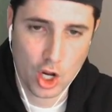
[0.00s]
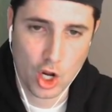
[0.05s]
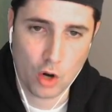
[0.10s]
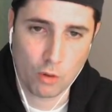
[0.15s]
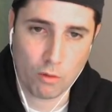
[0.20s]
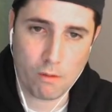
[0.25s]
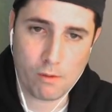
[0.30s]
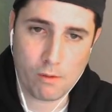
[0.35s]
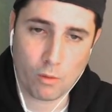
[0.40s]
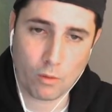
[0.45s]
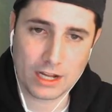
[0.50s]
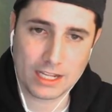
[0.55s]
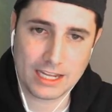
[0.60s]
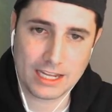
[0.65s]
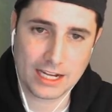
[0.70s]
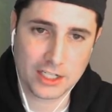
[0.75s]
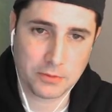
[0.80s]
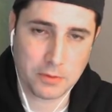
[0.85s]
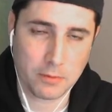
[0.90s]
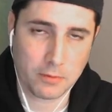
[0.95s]
What we want to
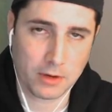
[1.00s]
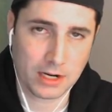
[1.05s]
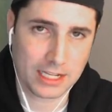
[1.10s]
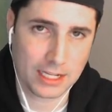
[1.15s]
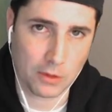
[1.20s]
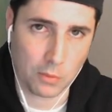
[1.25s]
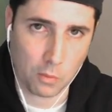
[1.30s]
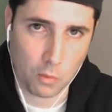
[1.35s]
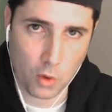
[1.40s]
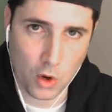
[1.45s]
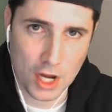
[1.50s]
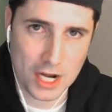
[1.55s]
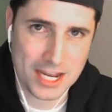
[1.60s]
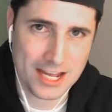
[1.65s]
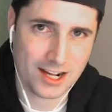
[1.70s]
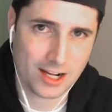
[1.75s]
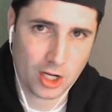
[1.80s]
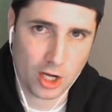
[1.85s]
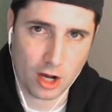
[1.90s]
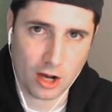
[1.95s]
get is we want to get
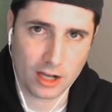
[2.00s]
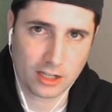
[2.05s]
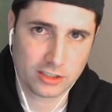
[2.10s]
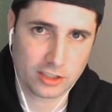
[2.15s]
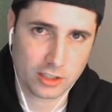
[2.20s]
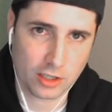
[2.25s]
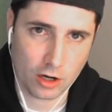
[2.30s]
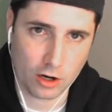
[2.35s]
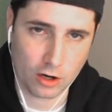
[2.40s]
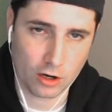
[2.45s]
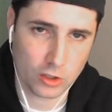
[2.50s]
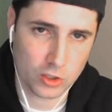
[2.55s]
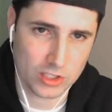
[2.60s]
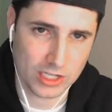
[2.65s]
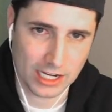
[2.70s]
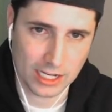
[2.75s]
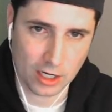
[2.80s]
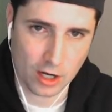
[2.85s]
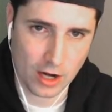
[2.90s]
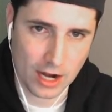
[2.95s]
1-cost cards
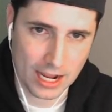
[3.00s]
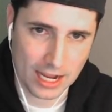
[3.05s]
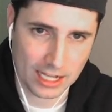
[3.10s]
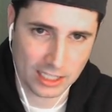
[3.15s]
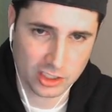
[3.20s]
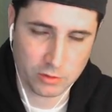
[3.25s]
in our hand.